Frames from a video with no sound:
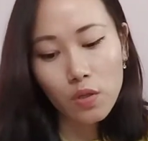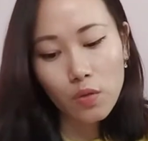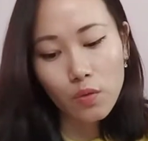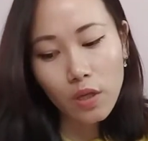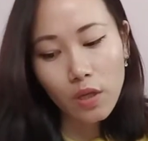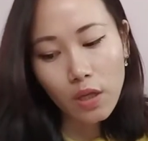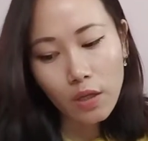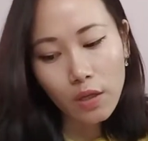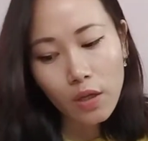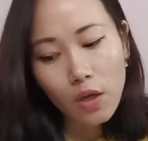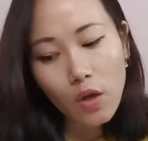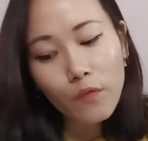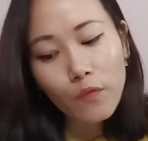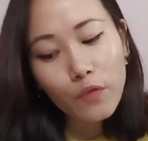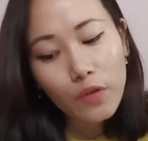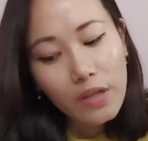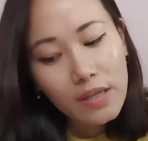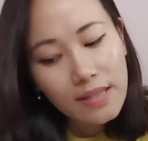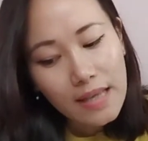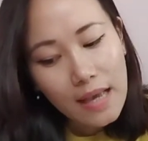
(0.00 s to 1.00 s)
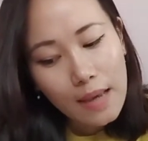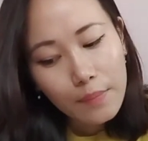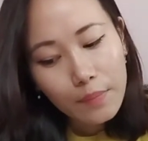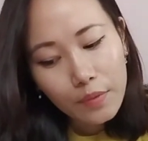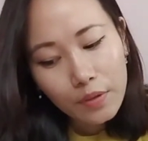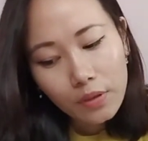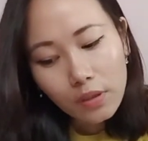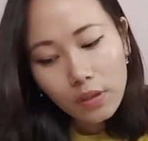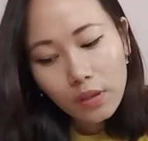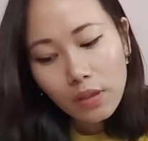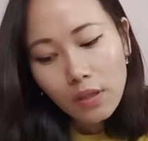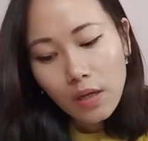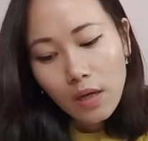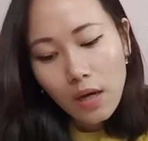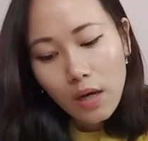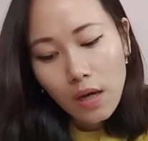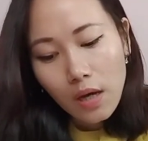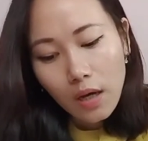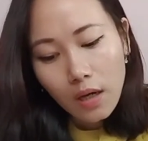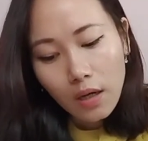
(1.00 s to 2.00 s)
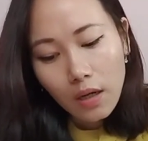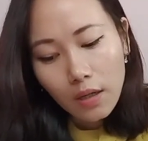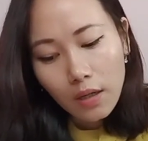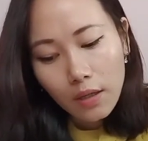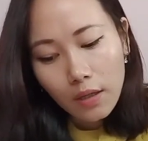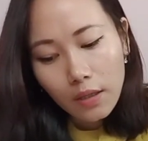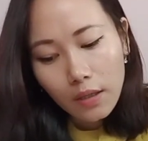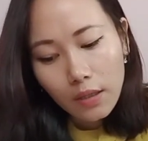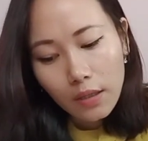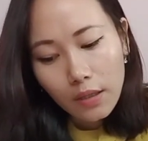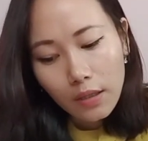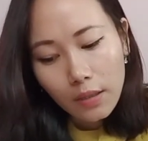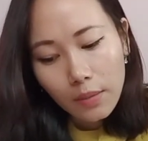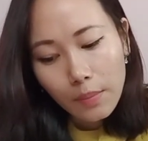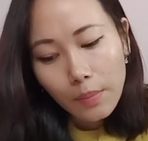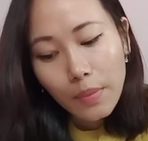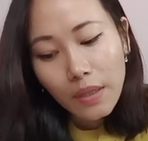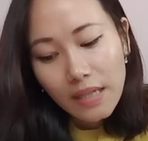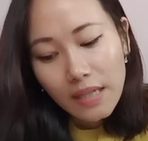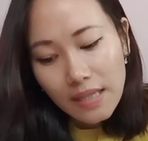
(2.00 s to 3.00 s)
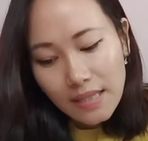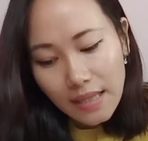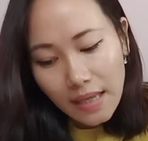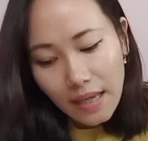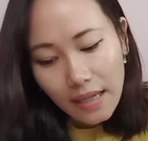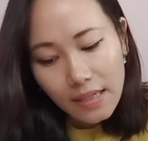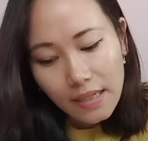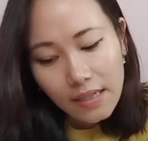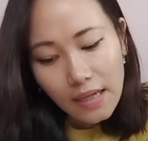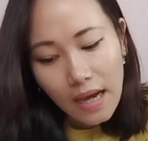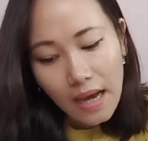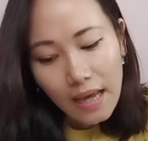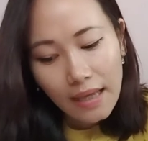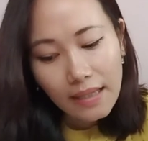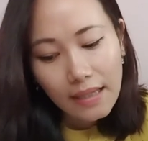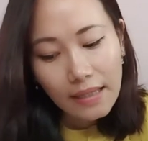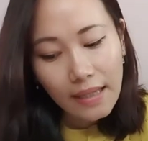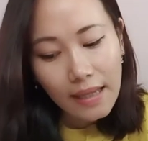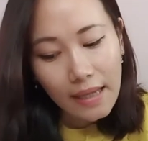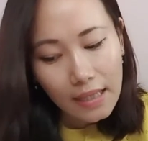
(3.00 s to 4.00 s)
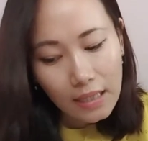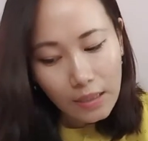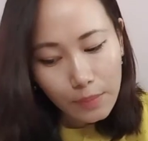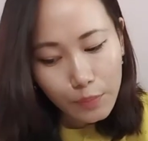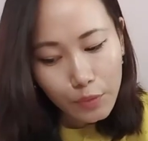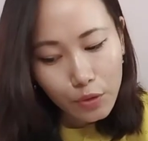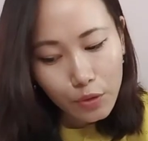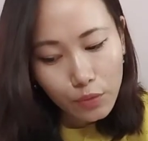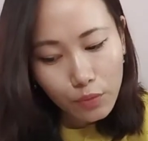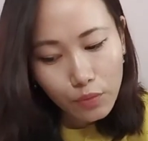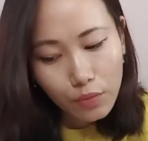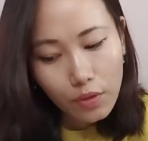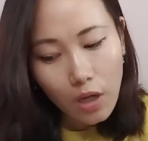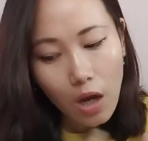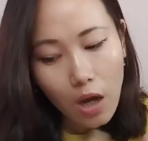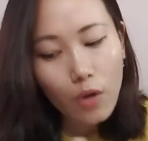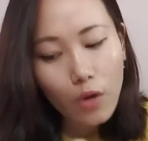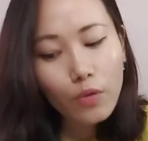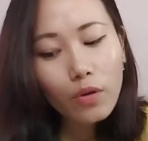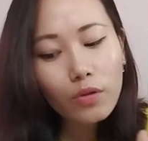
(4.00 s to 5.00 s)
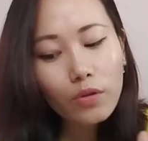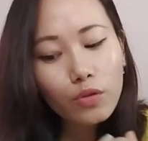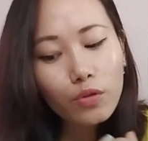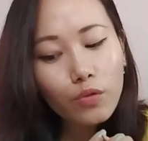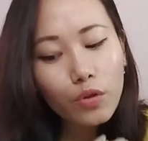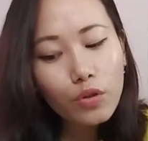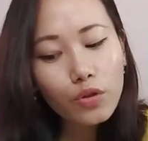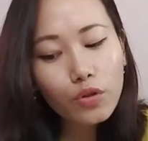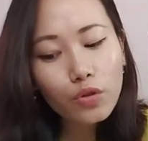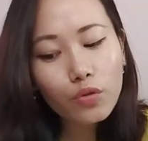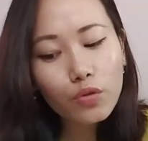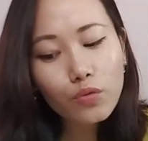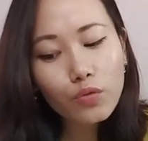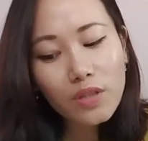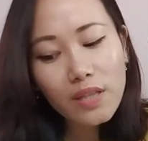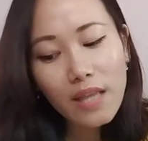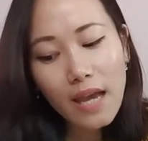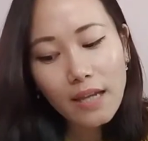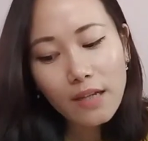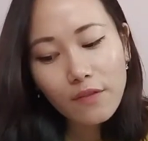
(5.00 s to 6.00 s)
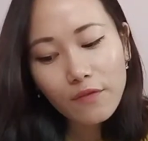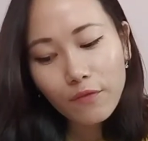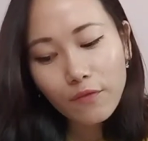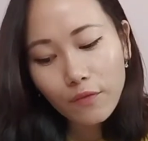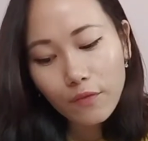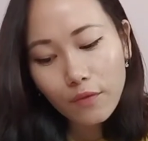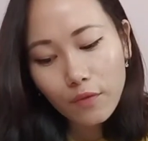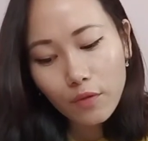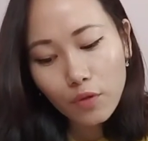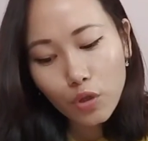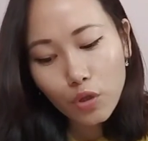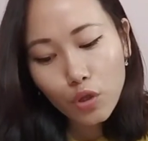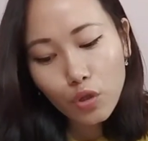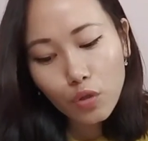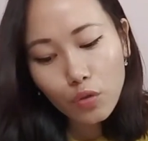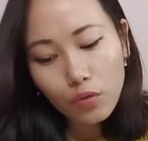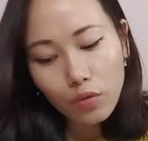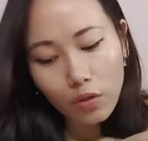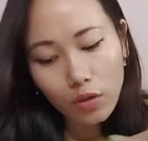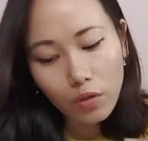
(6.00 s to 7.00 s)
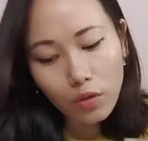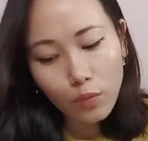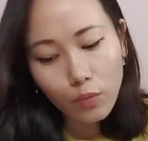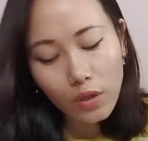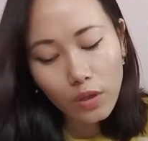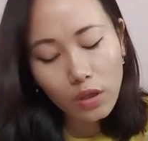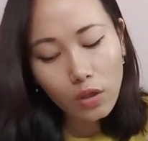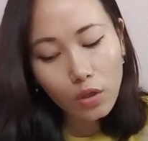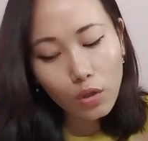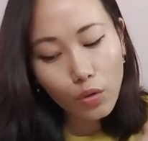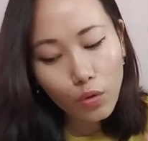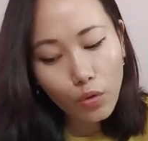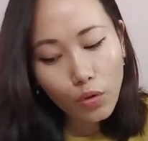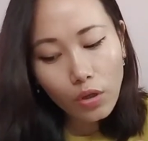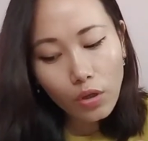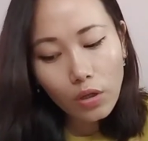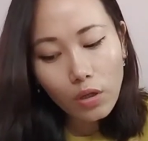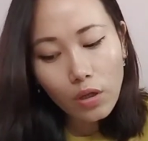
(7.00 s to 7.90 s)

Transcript: Okay, for example, Mani said I can help you. Now how are you going to use that with could?